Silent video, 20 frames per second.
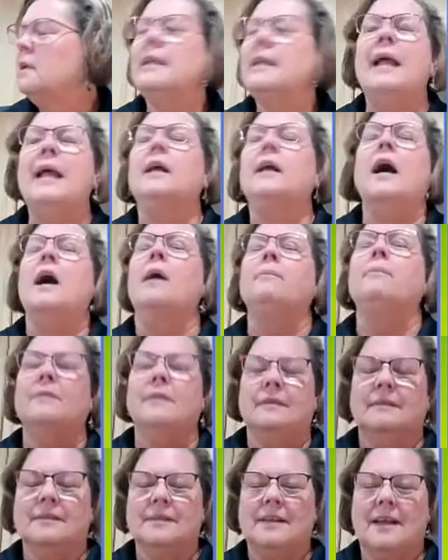not a
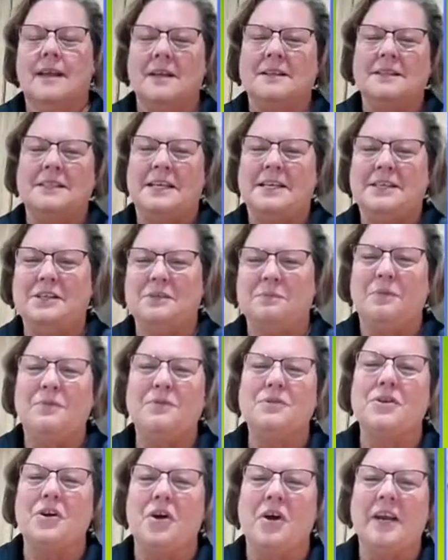cup, a
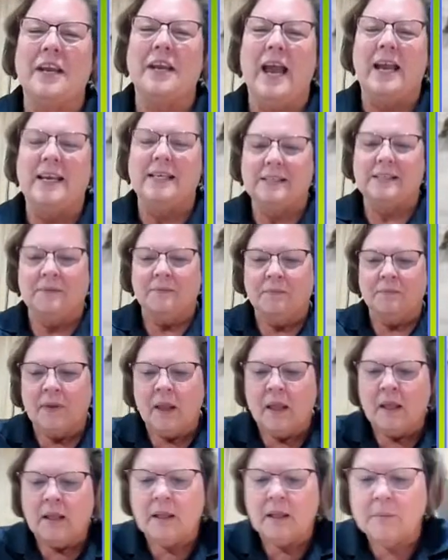teaspoon. Sorry guys,
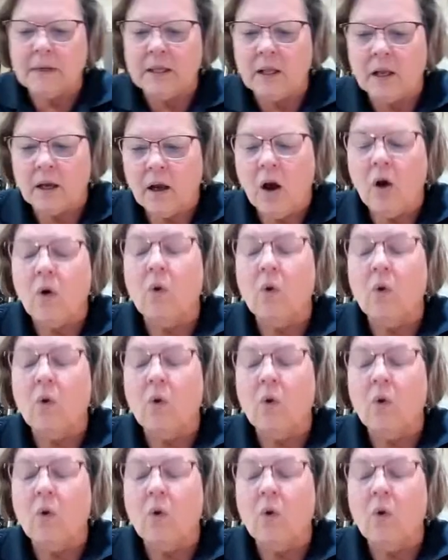let me look.